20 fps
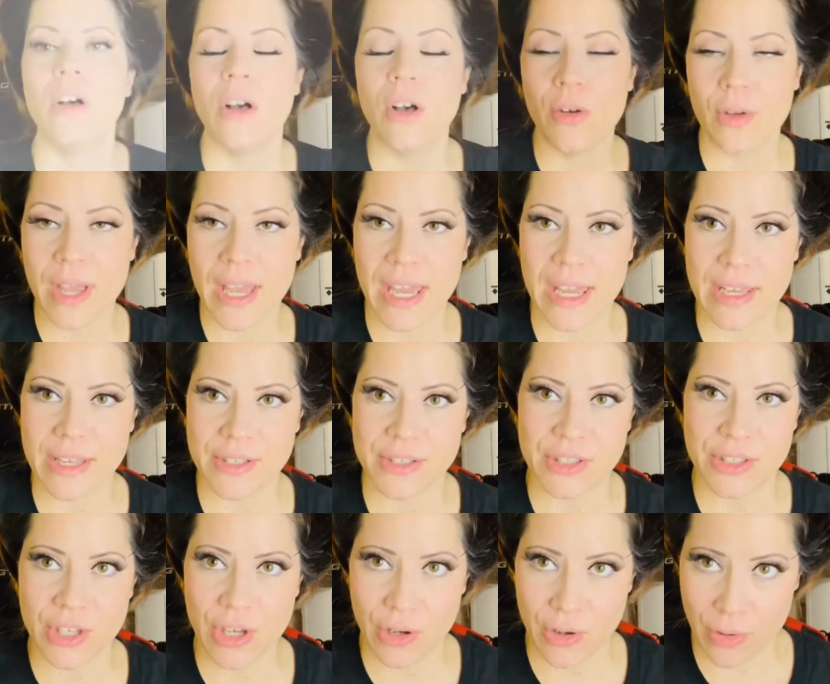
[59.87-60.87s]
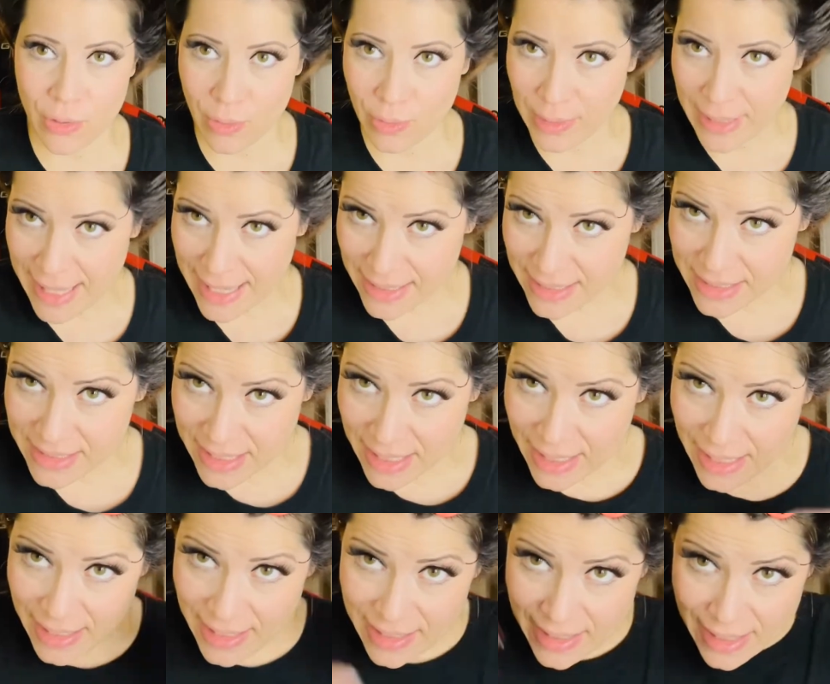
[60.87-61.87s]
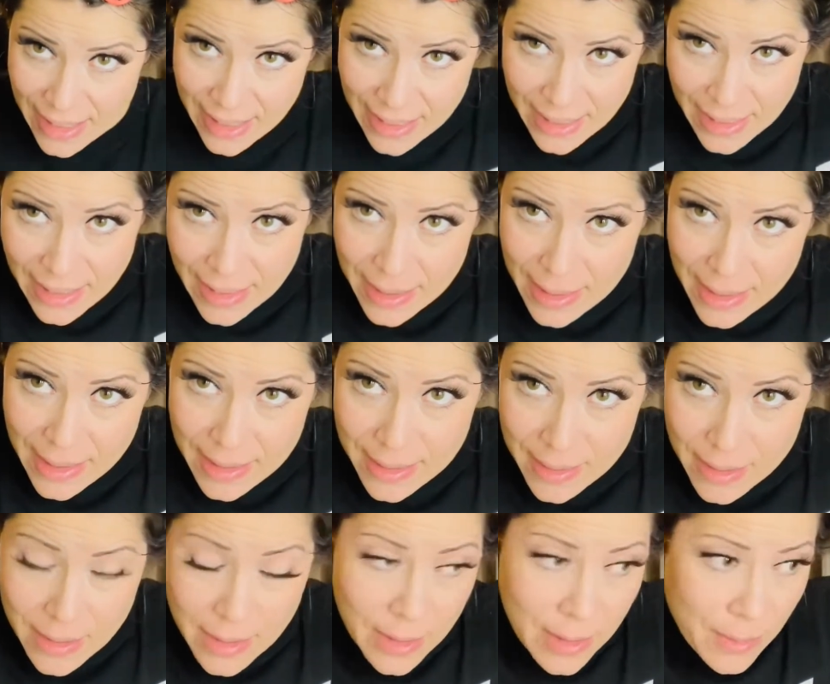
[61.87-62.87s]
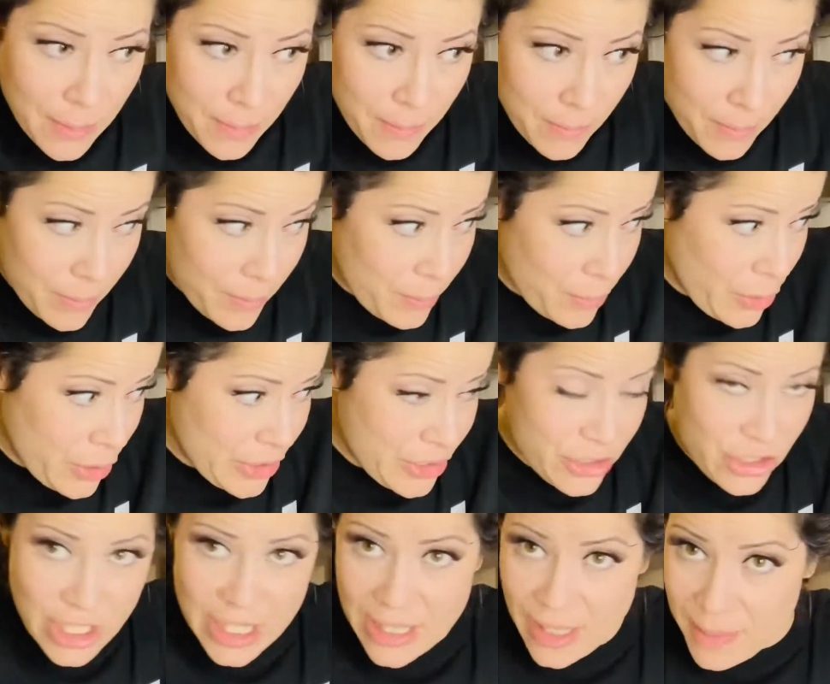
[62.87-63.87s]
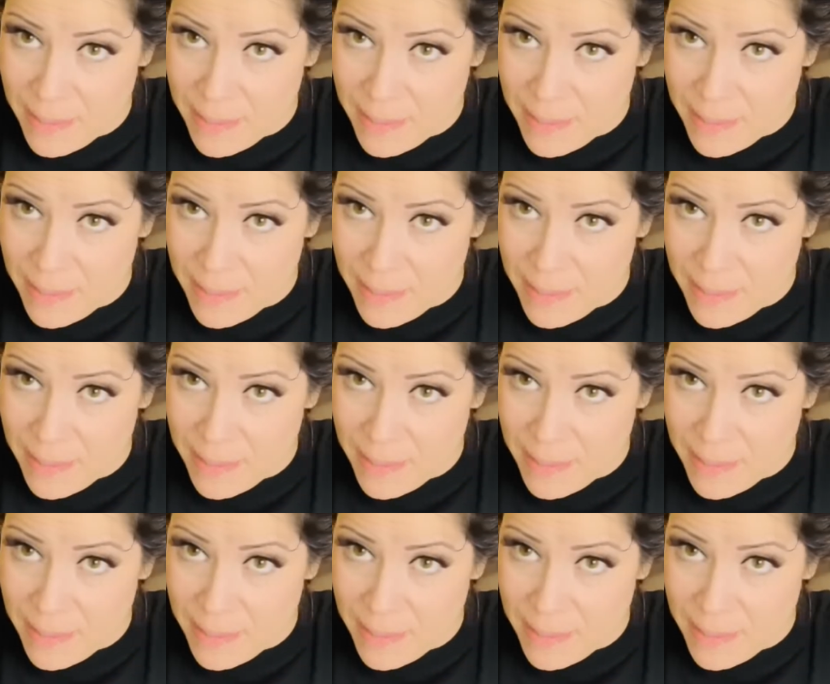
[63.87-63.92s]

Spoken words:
Okay, so last night I put gel in